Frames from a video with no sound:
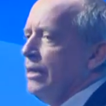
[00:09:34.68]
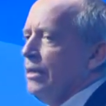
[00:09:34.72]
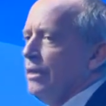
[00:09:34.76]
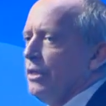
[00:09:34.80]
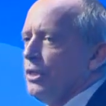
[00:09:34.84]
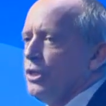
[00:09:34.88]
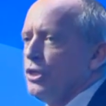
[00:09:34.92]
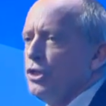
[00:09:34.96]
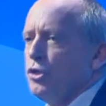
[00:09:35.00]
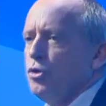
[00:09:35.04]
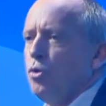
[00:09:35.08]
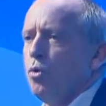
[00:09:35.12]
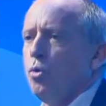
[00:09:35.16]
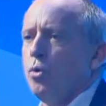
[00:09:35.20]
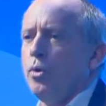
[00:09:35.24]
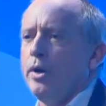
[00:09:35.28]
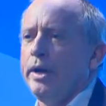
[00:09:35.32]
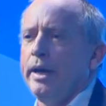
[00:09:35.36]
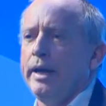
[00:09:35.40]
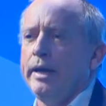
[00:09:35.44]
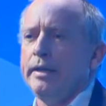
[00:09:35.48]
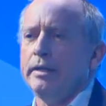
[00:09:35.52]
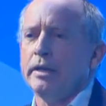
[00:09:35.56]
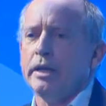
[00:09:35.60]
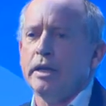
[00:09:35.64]
in the
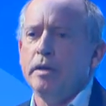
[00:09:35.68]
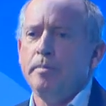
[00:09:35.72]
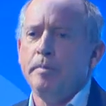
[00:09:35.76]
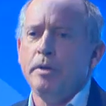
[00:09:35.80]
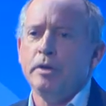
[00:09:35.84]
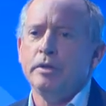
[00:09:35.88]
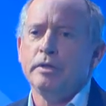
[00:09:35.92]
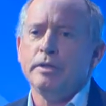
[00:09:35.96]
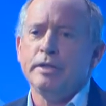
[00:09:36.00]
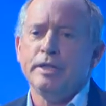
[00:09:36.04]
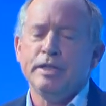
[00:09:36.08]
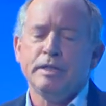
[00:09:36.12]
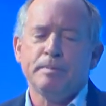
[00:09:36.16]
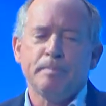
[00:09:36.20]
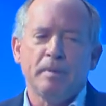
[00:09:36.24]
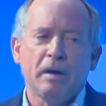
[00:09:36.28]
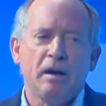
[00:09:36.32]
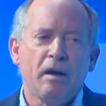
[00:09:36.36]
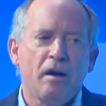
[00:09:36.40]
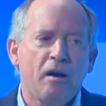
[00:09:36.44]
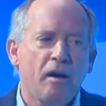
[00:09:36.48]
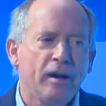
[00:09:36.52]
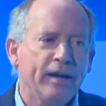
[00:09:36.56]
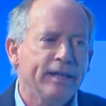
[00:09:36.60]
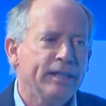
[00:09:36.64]
story, the communities
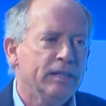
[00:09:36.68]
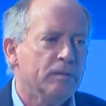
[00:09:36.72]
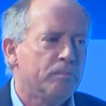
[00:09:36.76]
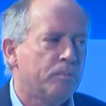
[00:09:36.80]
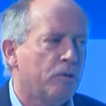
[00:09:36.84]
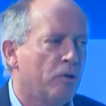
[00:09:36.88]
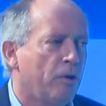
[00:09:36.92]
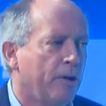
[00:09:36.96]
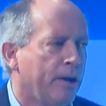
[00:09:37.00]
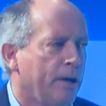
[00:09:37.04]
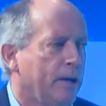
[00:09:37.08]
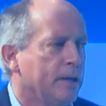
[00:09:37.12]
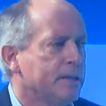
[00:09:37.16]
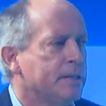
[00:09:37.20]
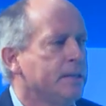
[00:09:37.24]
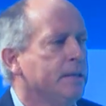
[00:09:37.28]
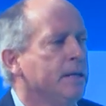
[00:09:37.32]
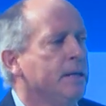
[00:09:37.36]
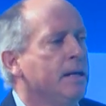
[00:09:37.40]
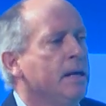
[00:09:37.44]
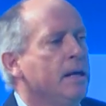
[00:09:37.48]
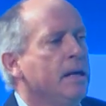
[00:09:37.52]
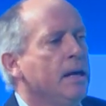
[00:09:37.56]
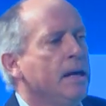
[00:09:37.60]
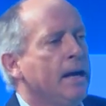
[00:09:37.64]
behind the product.
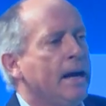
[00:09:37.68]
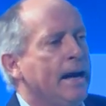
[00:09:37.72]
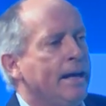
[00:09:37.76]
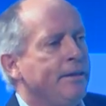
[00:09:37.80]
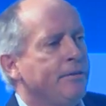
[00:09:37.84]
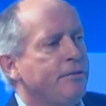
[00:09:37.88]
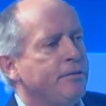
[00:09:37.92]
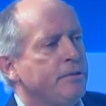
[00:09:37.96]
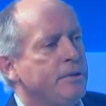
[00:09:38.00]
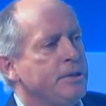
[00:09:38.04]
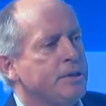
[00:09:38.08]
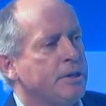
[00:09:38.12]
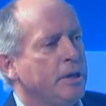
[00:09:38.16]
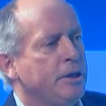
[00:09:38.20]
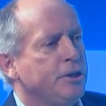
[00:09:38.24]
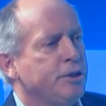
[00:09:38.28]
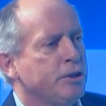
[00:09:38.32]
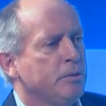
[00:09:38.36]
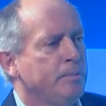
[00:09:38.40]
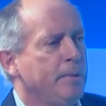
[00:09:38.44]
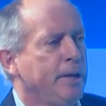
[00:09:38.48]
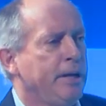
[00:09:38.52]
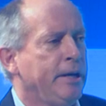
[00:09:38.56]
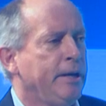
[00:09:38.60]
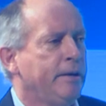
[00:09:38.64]
And through
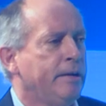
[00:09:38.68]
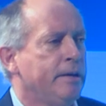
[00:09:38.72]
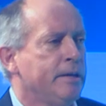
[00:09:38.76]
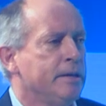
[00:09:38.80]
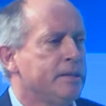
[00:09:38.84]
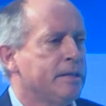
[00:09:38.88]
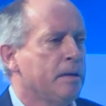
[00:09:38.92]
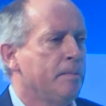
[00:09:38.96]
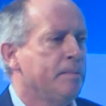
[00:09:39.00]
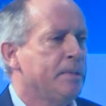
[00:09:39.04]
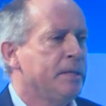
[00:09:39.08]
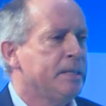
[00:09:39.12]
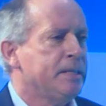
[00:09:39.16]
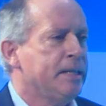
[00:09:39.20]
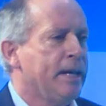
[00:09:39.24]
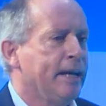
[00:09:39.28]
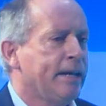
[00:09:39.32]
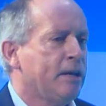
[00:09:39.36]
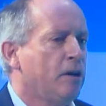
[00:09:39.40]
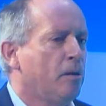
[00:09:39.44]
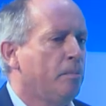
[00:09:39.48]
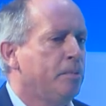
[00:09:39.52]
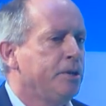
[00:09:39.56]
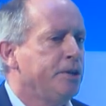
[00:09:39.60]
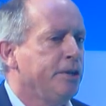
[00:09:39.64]
social media and some of the
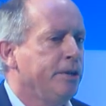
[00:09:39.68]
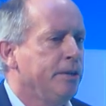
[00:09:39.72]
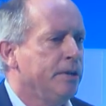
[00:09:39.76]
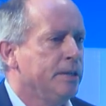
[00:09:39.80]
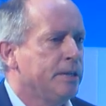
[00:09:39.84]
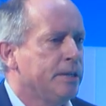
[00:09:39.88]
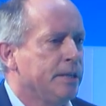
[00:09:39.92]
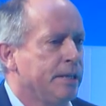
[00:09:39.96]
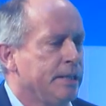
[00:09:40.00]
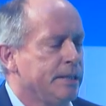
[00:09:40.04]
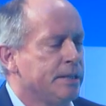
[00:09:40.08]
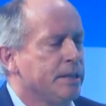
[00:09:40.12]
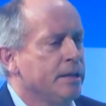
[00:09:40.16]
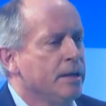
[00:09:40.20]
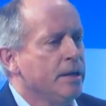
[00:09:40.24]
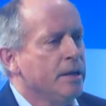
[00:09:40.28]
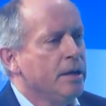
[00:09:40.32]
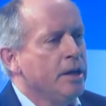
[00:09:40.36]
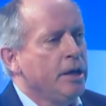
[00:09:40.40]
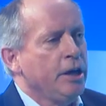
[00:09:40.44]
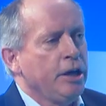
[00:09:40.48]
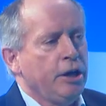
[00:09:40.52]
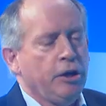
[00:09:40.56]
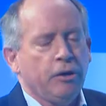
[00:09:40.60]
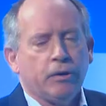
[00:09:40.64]
tech opportunities,
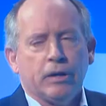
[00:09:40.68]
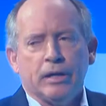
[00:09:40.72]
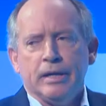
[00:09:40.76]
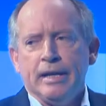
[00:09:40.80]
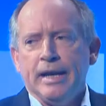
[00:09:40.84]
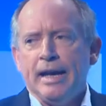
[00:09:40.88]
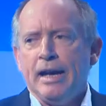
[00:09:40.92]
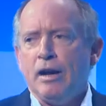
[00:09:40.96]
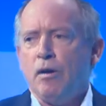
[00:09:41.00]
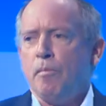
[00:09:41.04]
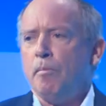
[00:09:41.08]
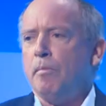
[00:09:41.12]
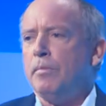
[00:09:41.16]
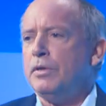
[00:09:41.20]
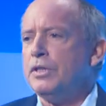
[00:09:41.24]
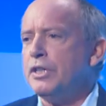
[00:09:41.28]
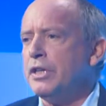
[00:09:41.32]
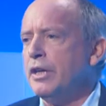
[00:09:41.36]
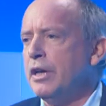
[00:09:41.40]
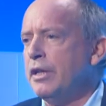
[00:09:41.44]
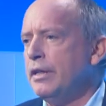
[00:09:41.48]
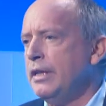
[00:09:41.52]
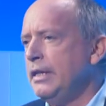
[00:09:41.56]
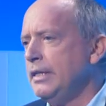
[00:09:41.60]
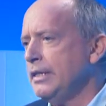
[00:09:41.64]
you can now
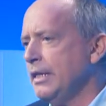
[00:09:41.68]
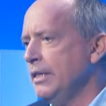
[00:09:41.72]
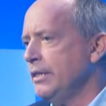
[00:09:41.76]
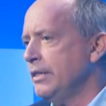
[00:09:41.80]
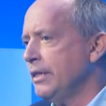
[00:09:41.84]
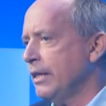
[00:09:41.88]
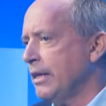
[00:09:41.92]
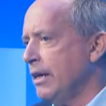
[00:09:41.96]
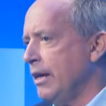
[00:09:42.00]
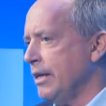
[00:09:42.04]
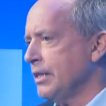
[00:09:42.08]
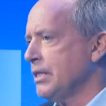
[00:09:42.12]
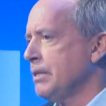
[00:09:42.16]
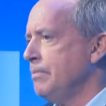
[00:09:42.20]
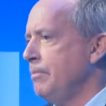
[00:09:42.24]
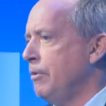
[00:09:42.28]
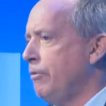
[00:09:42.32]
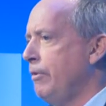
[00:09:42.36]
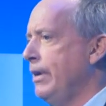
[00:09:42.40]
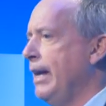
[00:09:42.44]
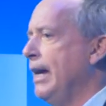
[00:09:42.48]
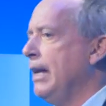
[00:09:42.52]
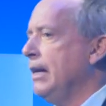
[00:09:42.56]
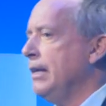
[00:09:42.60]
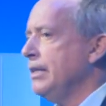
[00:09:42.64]
turn these into customer
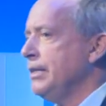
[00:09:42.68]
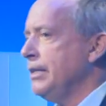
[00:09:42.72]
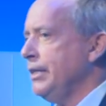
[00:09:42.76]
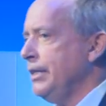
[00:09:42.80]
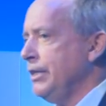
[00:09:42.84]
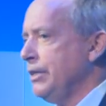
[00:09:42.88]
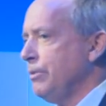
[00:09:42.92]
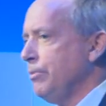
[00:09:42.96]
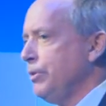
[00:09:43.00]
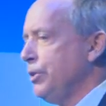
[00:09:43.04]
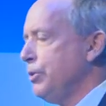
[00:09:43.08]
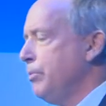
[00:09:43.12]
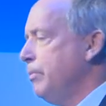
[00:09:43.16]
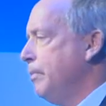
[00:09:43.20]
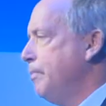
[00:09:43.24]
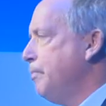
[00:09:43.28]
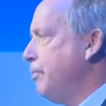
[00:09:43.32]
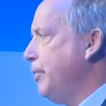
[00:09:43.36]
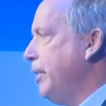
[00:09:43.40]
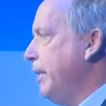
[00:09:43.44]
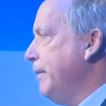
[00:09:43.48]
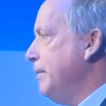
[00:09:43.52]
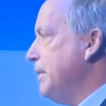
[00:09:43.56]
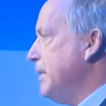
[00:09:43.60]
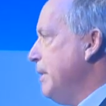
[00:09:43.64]
realities, which were
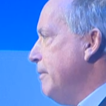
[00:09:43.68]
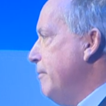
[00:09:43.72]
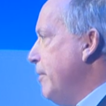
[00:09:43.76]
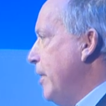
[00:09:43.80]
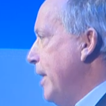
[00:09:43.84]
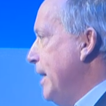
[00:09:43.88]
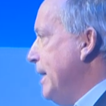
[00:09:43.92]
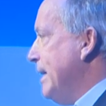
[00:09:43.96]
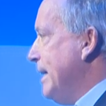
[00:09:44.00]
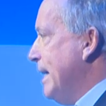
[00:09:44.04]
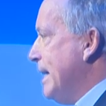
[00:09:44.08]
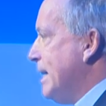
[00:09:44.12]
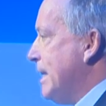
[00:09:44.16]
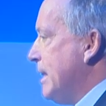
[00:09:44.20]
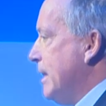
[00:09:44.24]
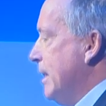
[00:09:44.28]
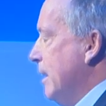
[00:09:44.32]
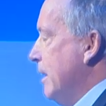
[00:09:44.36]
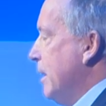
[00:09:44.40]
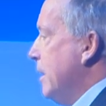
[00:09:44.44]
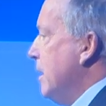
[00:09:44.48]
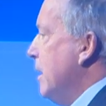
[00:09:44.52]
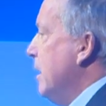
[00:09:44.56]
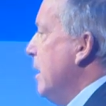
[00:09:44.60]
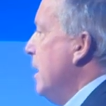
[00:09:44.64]
previously very distant.